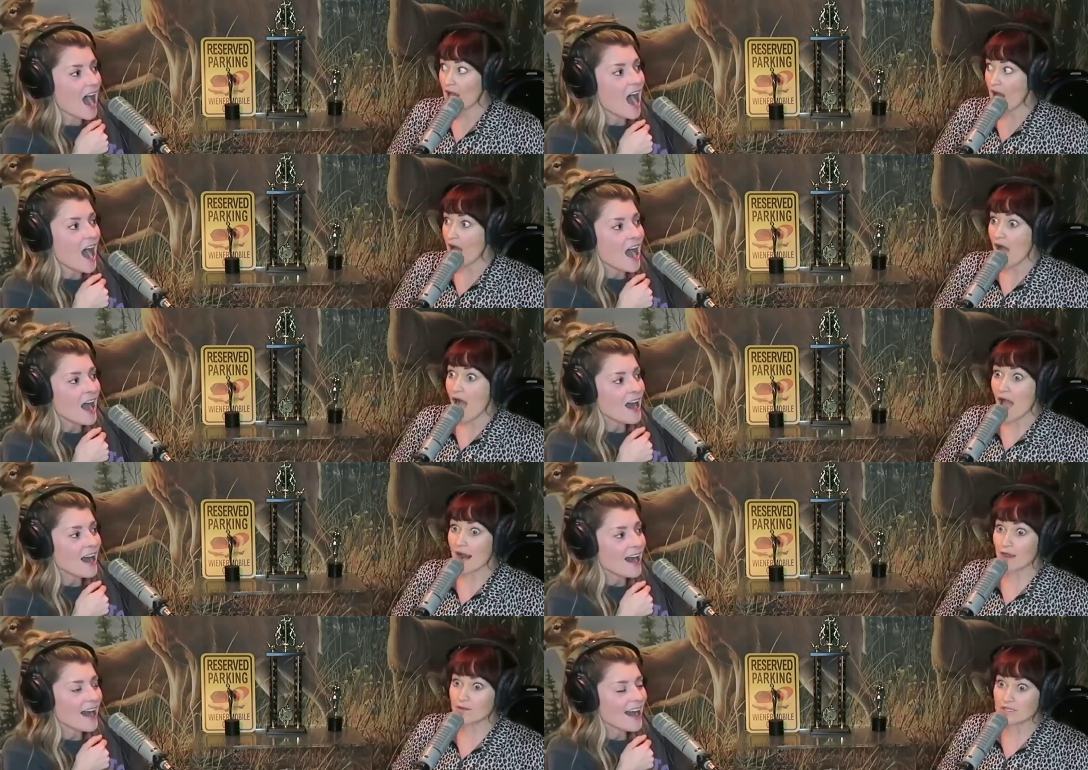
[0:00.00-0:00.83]

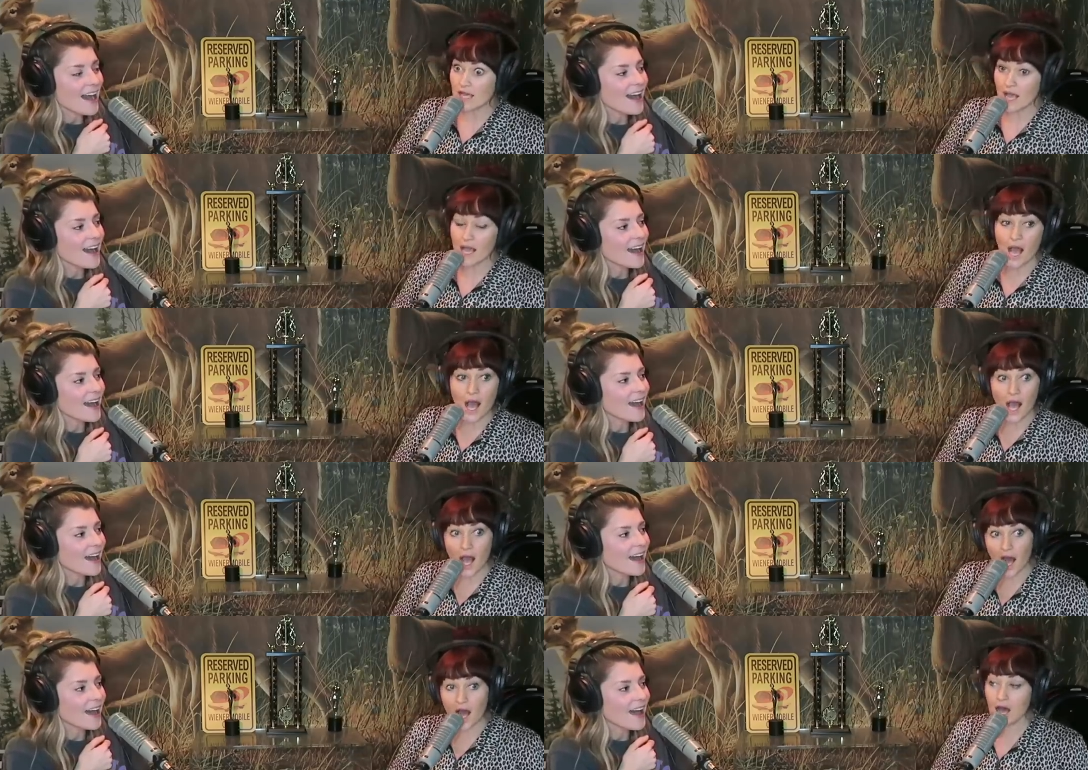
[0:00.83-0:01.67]
Speaker 1: And I was like,
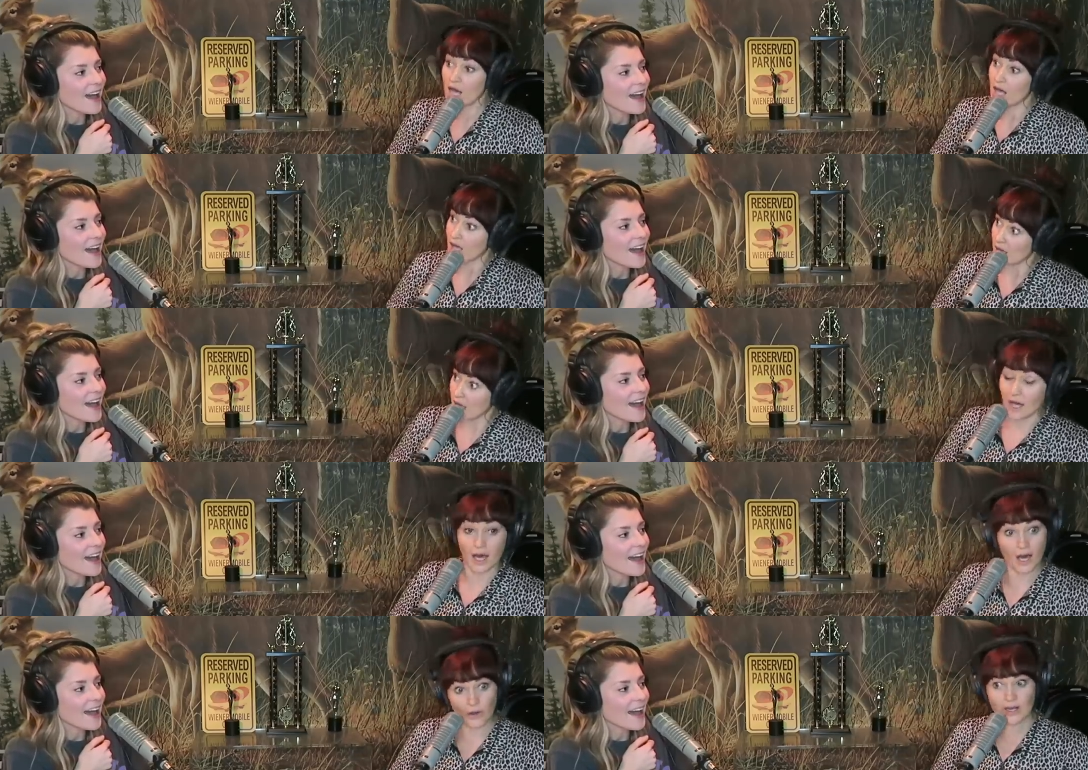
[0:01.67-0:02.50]
oh,
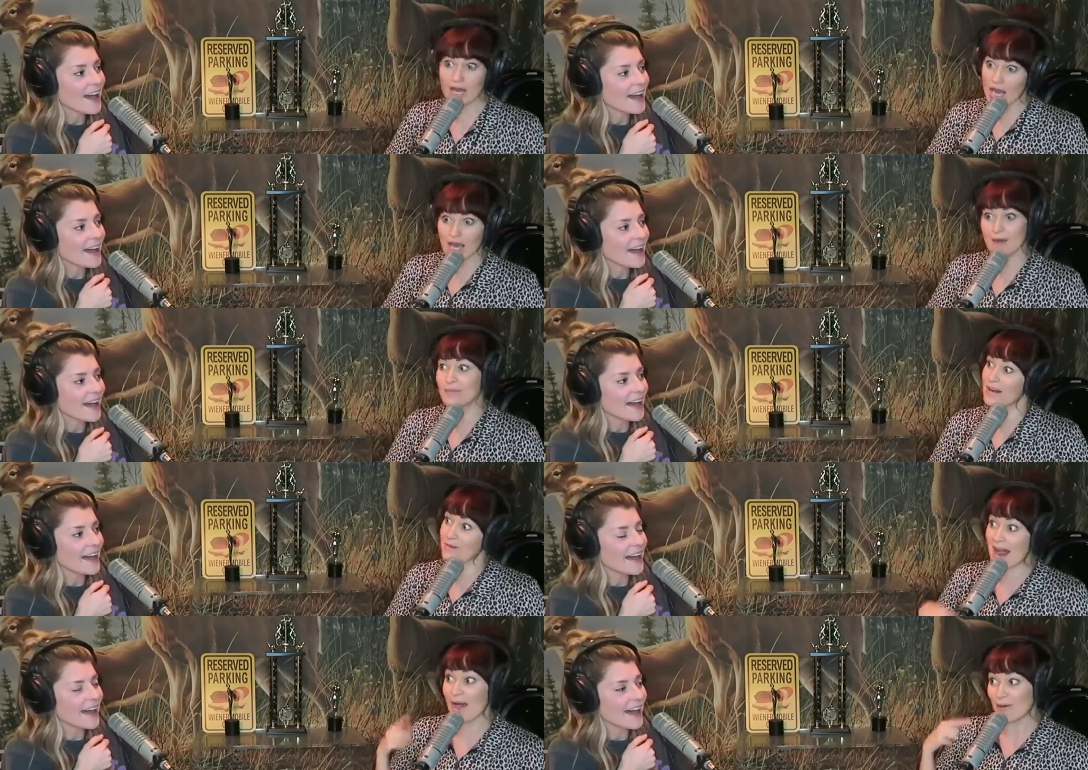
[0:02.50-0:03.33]
okay. I mean,
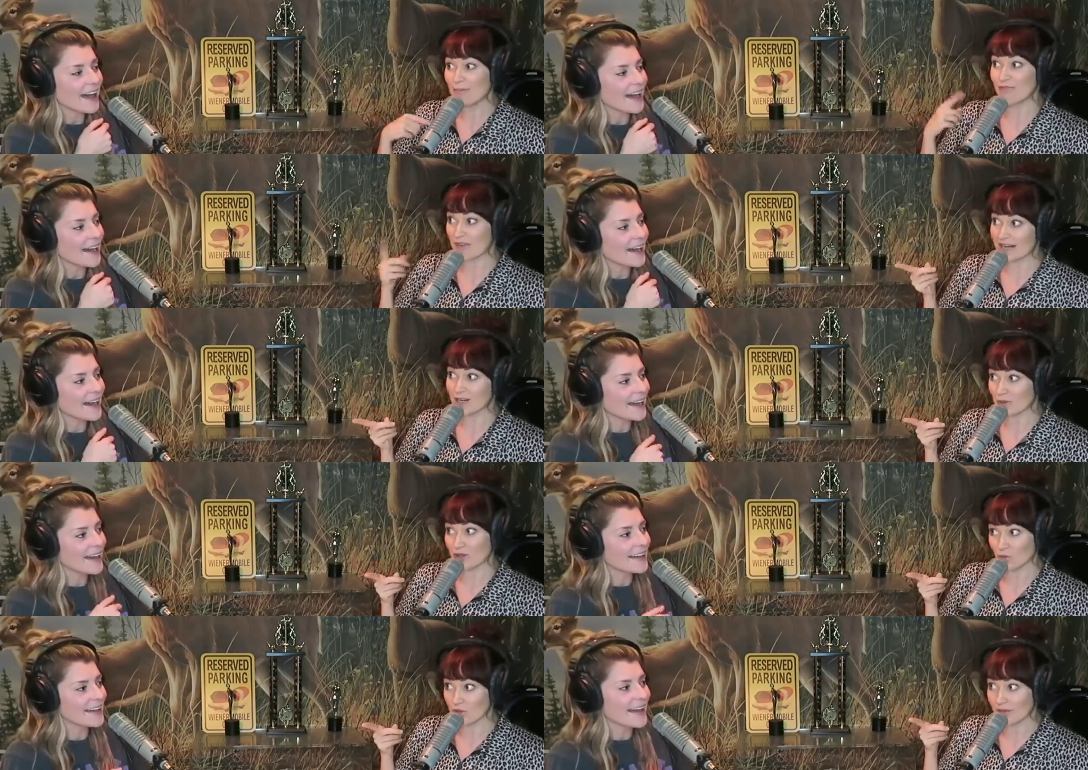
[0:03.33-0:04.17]
now I'm fighting
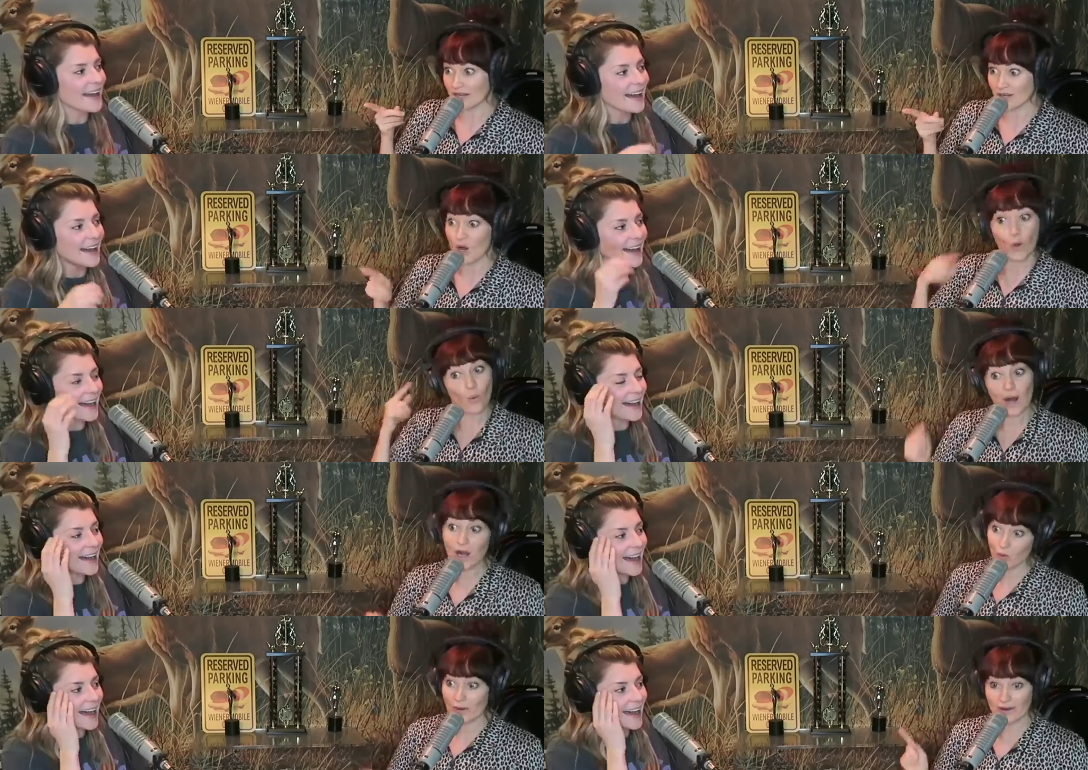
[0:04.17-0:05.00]
with a woman
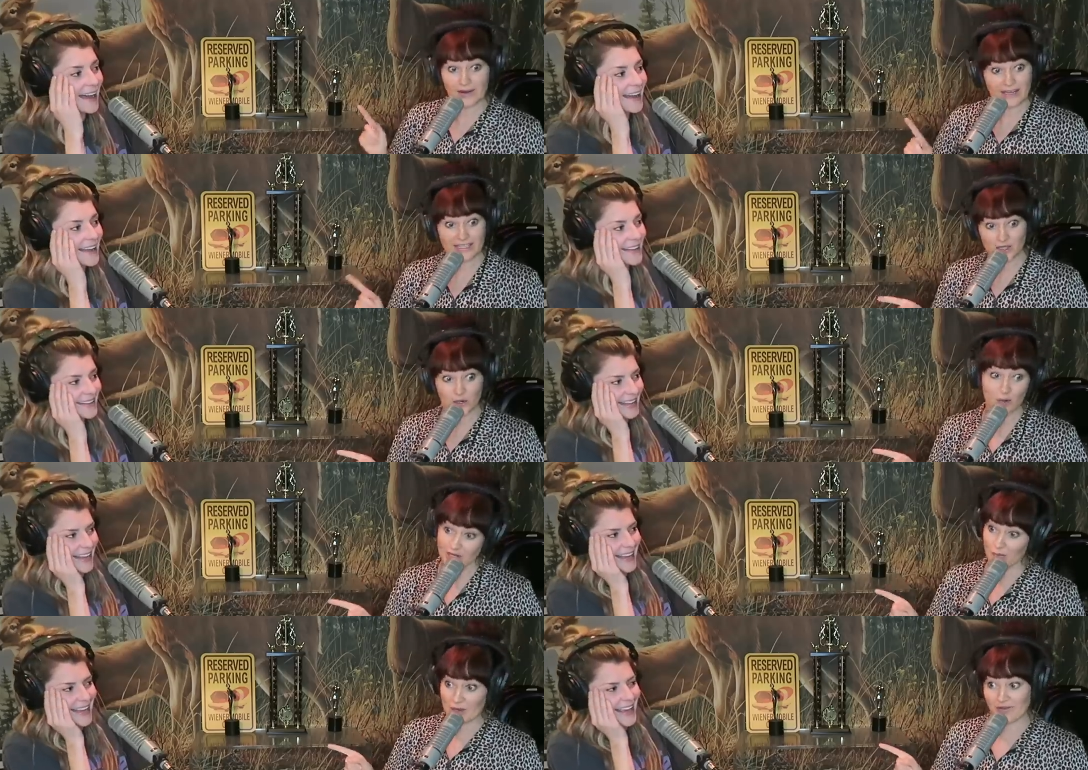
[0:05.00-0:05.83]
while wearing a
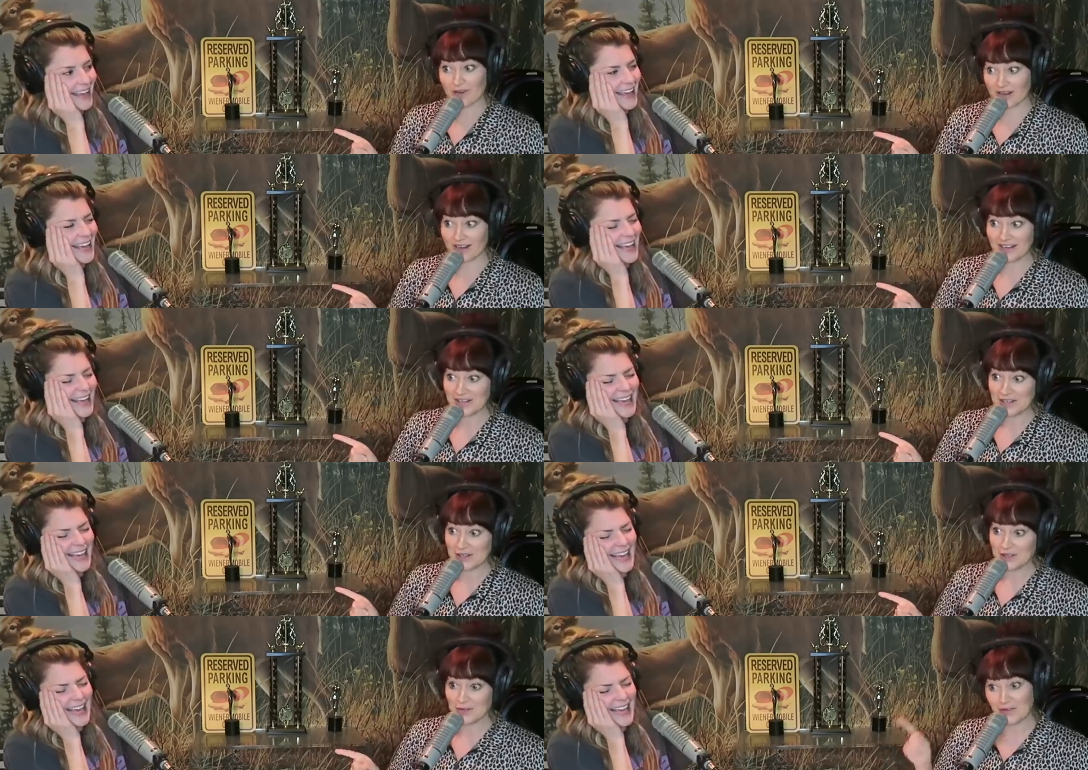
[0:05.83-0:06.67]
Sigourney Weaver
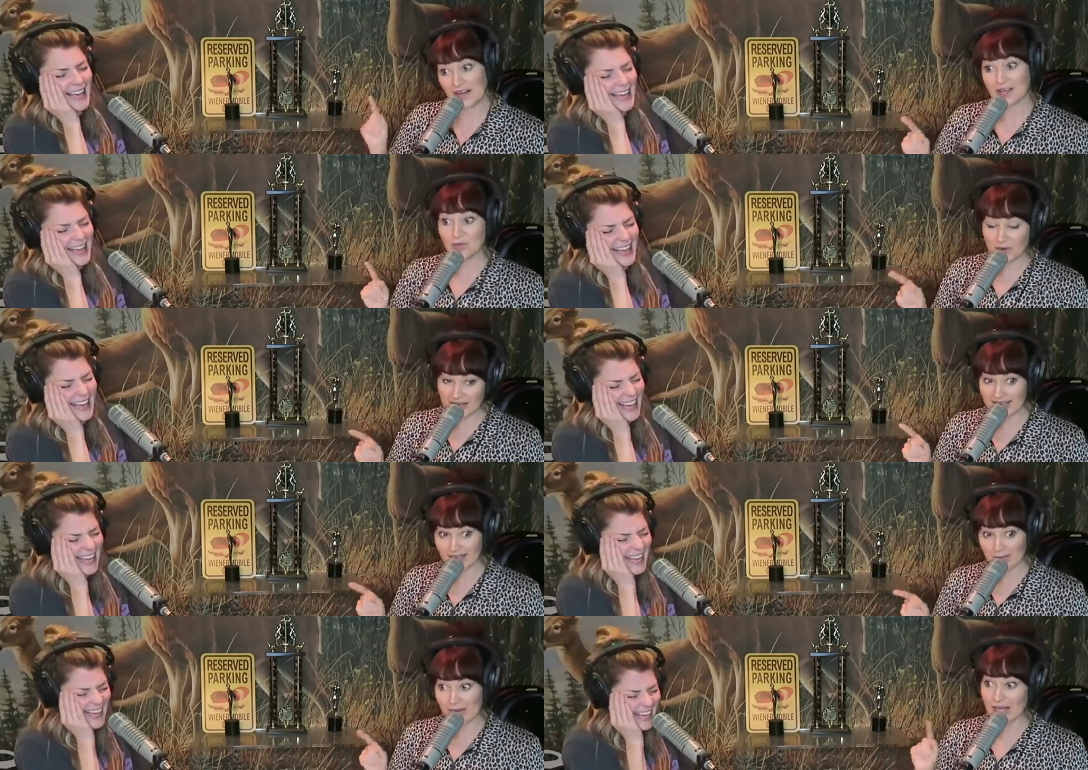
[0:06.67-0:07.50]
fucking wig,